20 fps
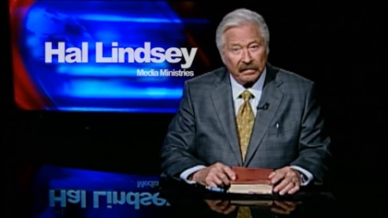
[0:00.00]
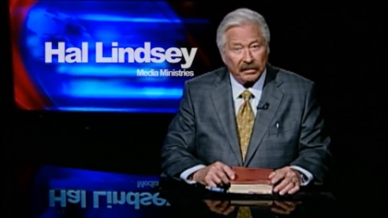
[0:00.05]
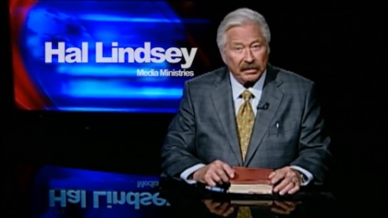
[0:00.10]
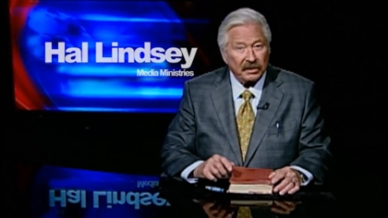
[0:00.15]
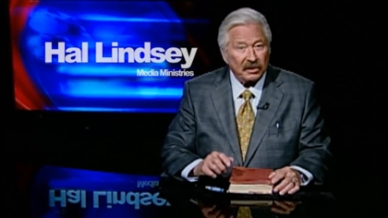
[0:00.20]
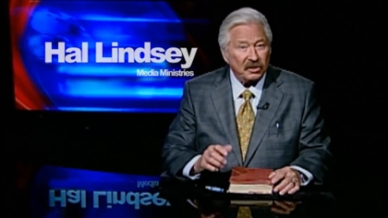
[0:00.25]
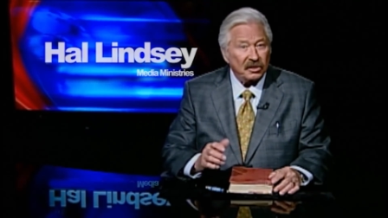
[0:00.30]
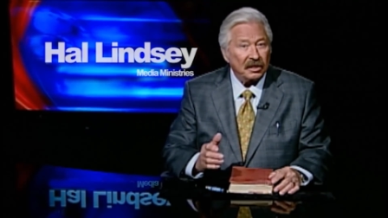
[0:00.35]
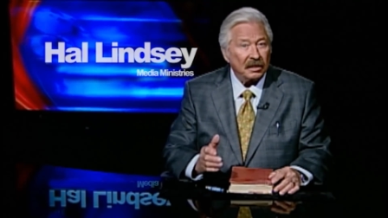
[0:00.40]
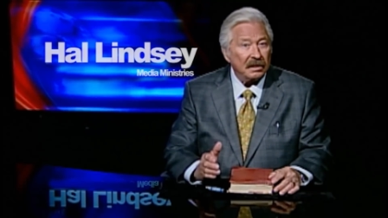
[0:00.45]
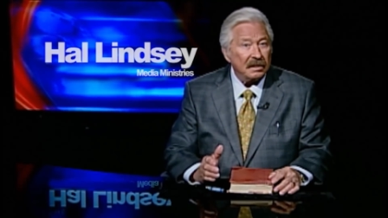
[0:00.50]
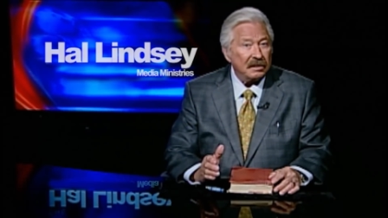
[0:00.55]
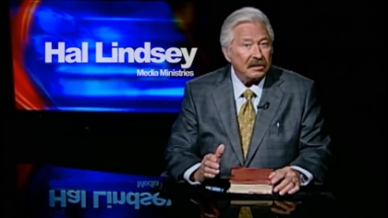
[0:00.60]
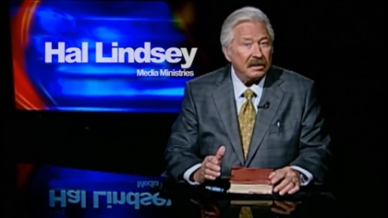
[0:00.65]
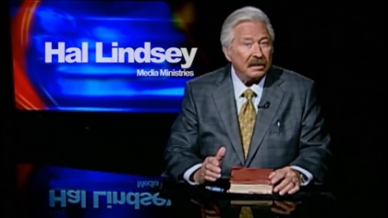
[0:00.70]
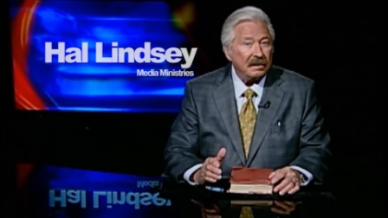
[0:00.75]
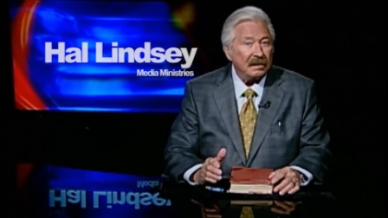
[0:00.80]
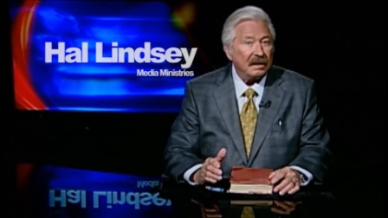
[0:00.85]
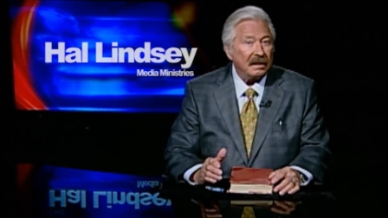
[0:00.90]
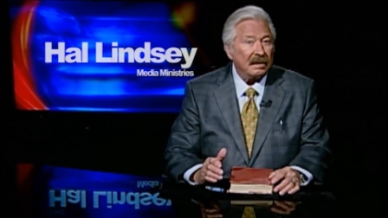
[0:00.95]
for the
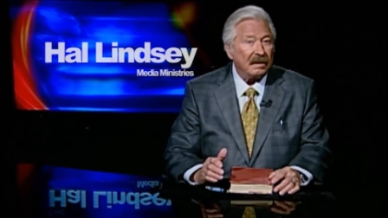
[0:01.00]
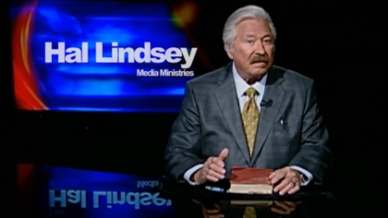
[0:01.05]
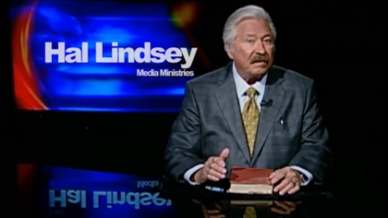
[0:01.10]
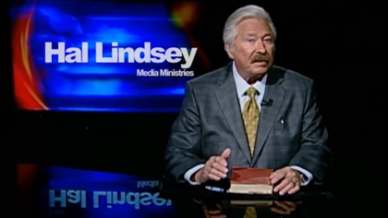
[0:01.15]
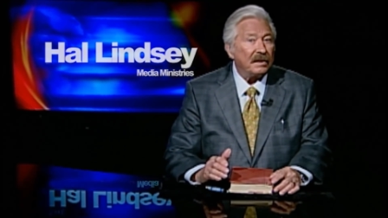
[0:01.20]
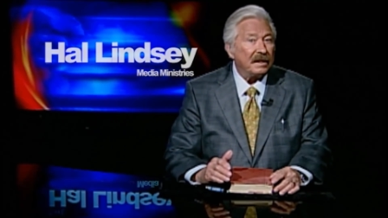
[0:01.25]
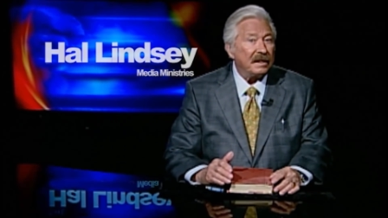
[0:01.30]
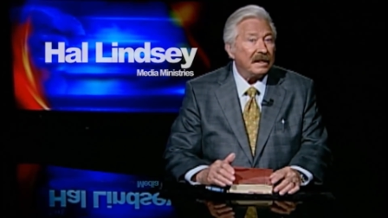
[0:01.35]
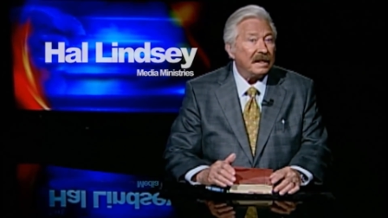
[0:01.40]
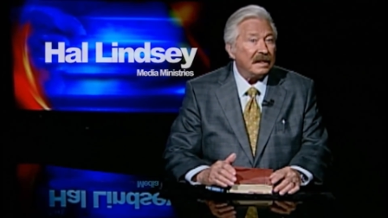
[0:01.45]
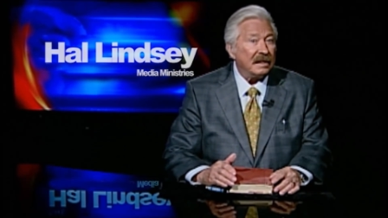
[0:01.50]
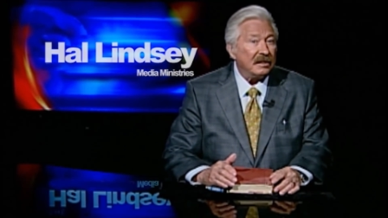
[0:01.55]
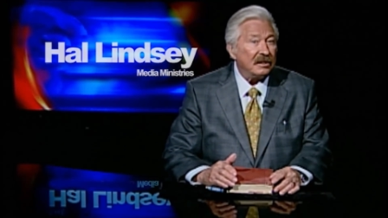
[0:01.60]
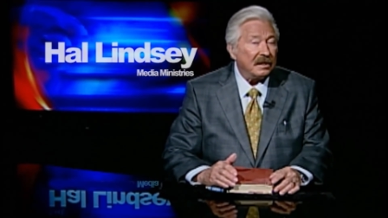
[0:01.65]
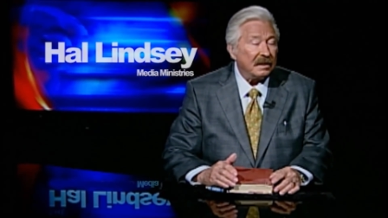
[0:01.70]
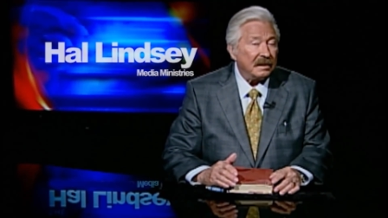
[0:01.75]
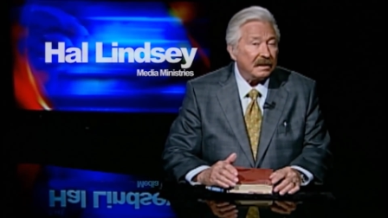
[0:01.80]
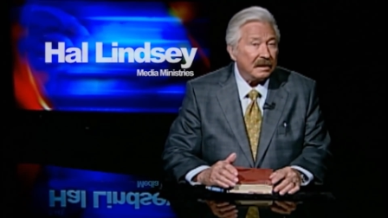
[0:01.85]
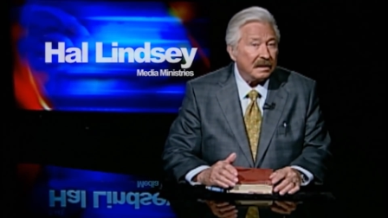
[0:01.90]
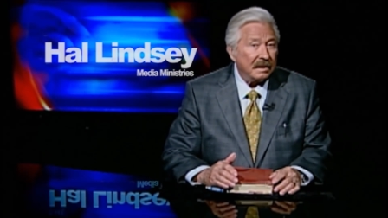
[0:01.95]
church and for the
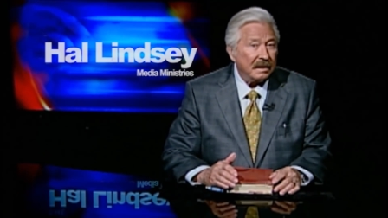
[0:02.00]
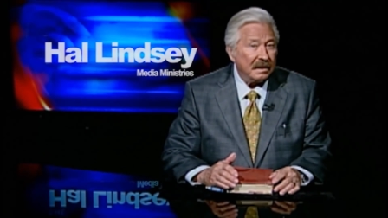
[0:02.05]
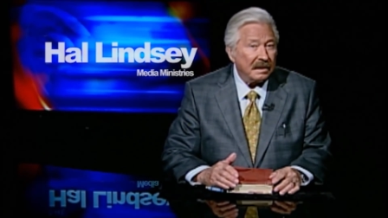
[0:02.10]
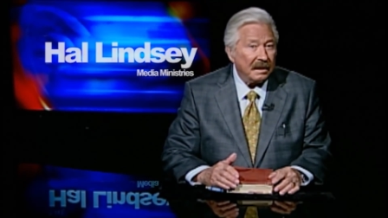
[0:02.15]
nation.